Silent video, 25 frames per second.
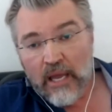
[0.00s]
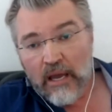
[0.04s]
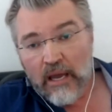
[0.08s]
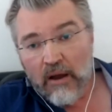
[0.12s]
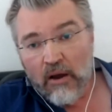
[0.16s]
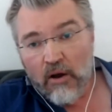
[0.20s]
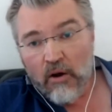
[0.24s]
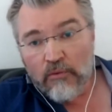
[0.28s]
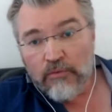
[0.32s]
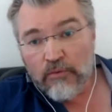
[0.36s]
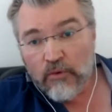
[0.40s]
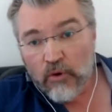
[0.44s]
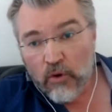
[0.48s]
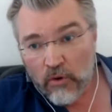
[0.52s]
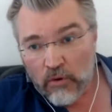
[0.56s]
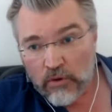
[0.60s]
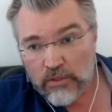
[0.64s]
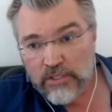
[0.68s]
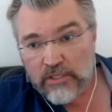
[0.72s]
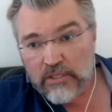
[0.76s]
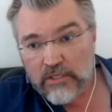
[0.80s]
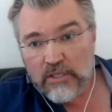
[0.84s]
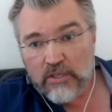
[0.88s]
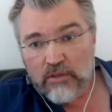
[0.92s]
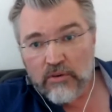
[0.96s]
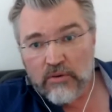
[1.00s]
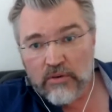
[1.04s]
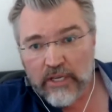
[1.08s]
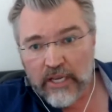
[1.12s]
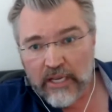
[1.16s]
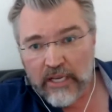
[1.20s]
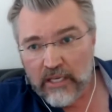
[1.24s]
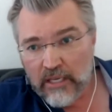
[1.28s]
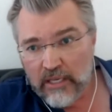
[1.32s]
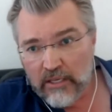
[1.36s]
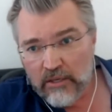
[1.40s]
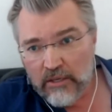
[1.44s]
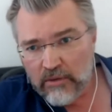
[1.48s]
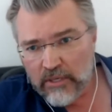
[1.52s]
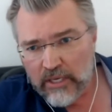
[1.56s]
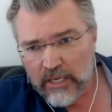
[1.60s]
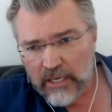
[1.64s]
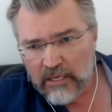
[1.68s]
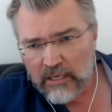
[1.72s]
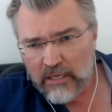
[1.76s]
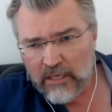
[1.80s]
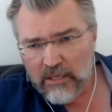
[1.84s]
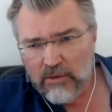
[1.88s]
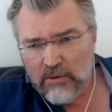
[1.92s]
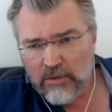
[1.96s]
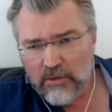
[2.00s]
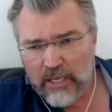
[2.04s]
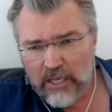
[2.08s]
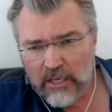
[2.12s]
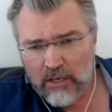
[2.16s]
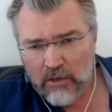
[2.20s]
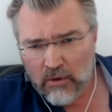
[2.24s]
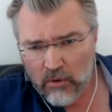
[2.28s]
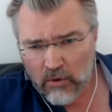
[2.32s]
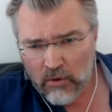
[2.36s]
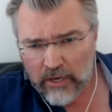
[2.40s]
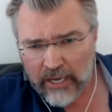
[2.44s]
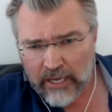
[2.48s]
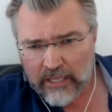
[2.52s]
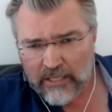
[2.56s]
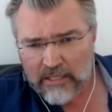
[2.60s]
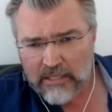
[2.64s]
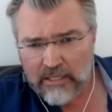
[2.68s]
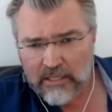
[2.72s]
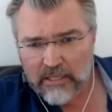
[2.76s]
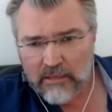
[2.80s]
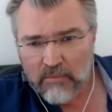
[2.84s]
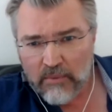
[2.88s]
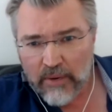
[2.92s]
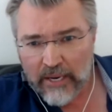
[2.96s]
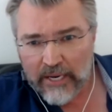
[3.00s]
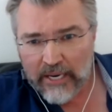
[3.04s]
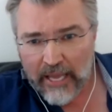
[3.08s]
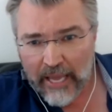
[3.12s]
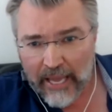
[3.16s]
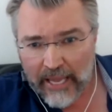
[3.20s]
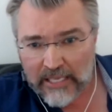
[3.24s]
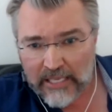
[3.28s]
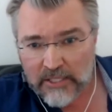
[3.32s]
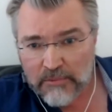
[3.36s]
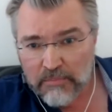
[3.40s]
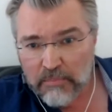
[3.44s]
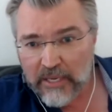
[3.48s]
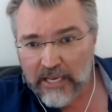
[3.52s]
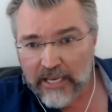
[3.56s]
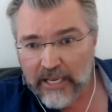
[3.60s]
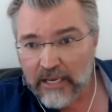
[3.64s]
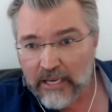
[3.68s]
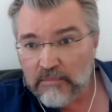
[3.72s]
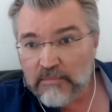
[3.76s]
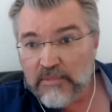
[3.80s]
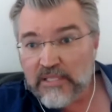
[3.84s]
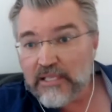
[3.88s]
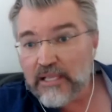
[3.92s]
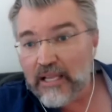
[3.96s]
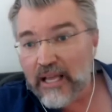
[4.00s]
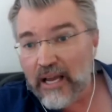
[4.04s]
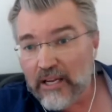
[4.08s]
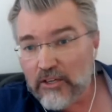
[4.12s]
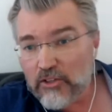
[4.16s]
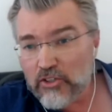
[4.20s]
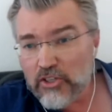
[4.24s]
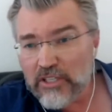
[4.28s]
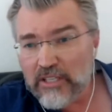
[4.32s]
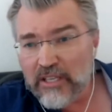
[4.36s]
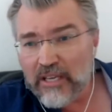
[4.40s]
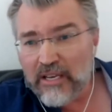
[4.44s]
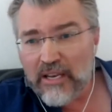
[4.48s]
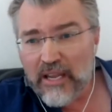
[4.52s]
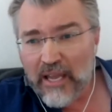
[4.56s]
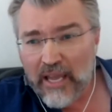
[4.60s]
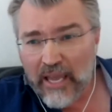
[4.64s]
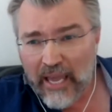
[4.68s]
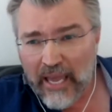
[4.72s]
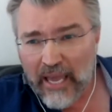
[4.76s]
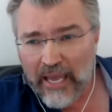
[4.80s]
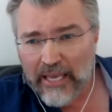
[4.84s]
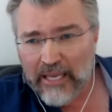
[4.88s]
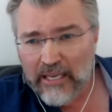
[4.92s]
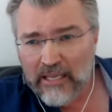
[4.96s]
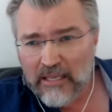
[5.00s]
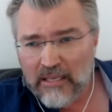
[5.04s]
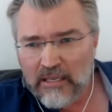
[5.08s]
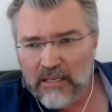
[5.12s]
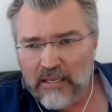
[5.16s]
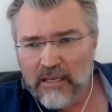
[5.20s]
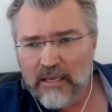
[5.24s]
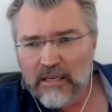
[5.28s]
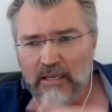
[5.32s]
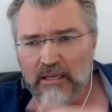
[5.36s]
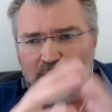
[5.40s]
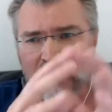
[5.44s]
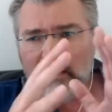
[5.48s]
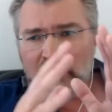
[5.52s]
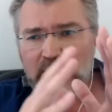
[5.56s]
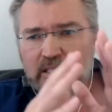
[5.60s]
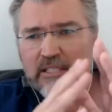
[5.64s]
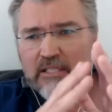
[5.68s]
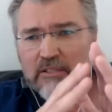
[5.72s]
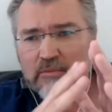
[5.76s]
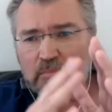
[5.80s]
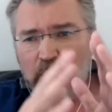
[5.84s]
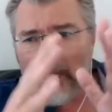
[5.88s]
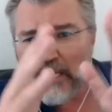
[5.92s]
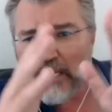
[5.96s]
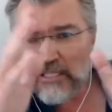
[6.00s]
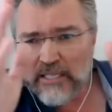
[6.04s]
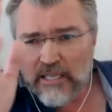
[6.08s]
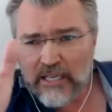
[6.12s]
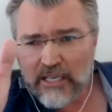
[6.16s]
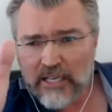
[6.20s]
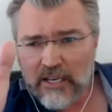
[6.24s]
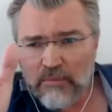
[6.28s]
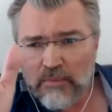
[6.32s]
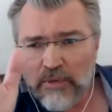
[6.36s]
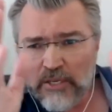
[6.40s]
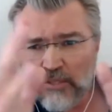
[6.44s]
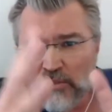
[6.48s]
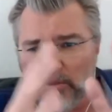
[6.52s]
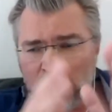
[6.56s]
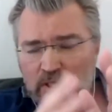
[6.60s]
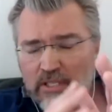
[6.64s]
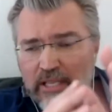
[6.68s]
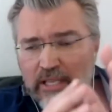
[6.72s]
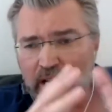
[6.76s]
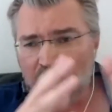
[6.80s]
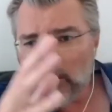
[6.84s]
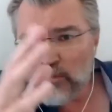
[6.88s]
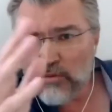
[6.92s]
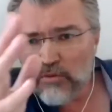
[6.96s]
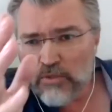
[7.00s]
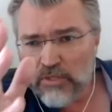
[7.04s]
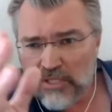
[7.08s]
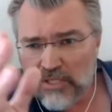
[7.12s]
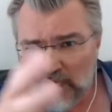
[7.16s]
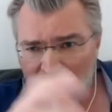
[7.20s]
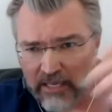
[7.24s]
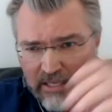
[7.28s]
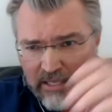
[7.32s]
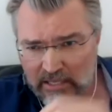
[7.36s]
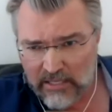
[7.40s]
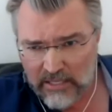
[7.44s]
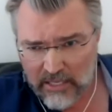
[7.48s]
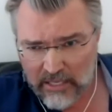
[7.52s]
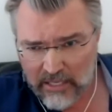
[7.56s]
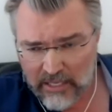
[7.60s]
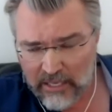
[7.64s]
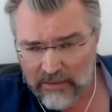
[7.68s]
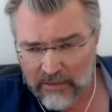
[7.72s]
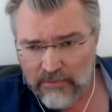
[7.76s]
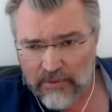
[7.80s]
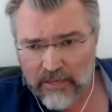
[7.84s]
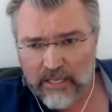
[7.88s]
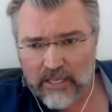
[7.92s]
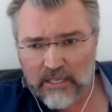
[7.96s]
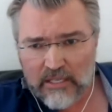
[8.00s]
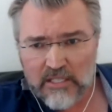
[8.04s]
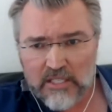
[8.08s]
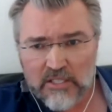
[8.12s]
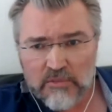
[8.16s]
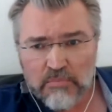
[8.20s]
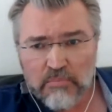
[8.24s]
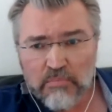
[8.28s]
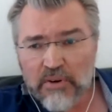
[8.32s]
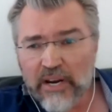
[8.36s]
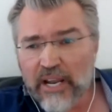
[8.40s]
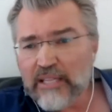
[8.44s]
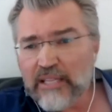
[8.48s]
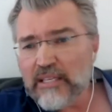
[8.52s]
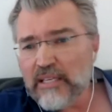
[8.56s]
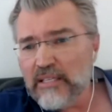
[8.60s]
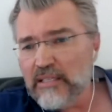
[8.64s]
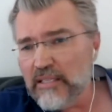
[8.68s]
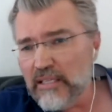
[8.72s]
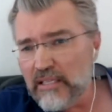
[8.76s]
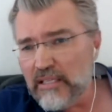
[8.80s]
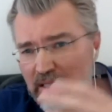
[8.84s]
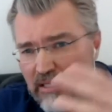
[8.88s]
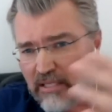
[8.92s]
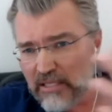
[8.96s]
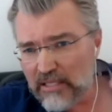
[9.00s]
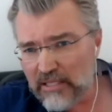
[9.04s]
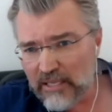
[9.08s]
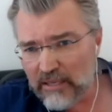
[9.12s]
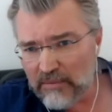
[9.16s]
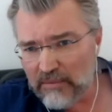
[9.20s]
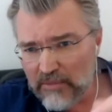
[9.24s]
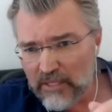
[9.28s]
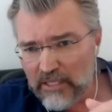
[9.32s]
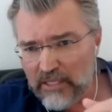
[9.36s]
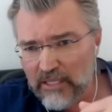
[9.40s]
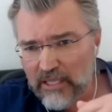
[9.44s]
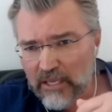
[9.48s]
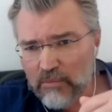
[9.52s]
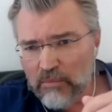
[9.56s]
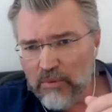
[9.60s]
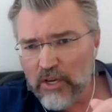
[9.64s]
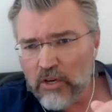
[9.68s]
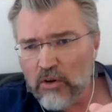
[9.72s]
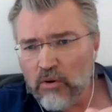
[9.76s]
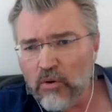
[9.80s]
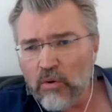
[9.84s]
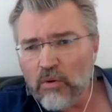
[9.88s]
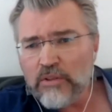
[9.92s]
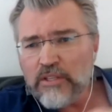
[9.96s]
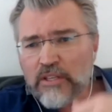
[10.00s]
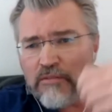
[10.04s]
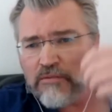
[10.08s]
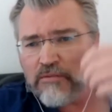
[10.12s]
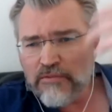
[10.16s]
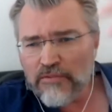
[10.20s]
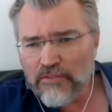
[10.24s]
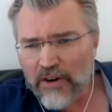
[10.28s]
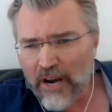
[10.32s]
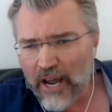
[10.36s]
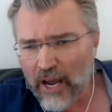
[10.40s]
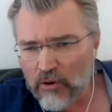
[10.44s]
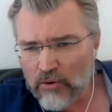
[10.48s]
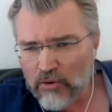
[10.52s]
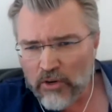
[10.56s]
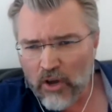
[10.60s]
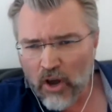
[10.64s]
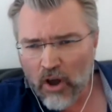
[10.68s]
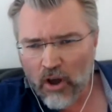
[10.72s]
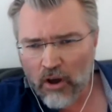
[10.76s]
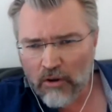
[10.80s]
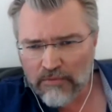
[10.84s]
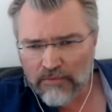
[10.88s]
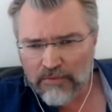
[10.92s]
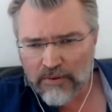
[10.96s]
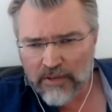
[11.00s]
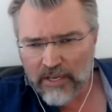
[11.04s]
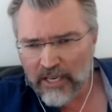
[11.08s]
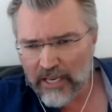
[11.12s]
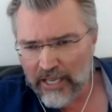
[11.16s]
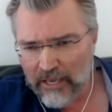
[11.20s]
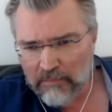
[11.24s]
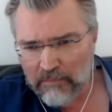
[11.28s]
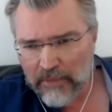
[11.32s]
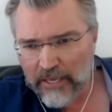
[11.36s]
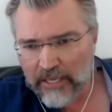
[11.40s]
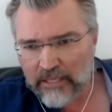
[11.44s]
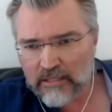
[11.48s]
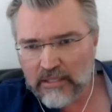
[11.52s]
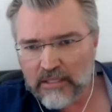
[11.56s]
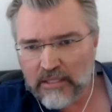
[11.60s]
Of course, you can look at when S becomes larger than A. This is basically when you start to see a significant spread, and this is something that we call the Fraunhofer limit.